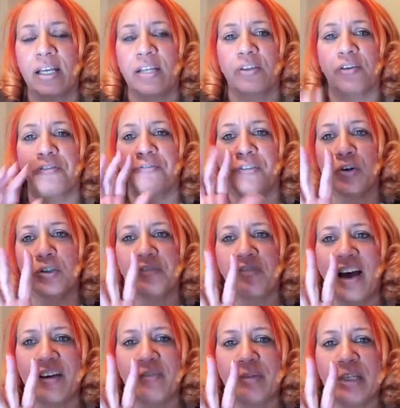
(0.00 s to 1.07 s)
the first
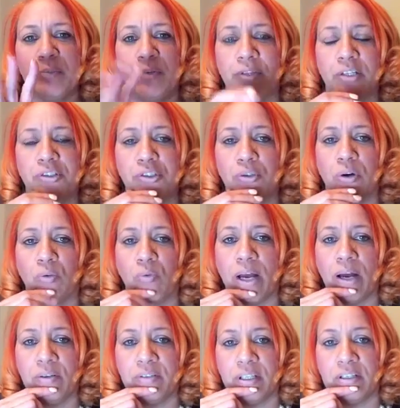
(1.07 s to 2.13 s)
5 people that you are
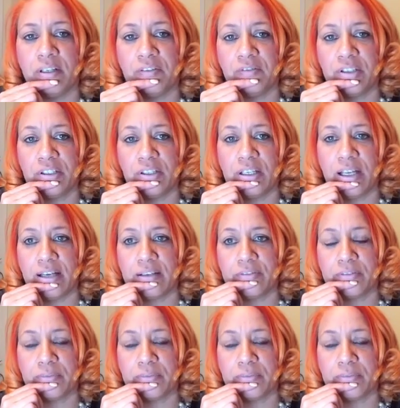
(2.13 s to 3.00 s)
around enough in your life?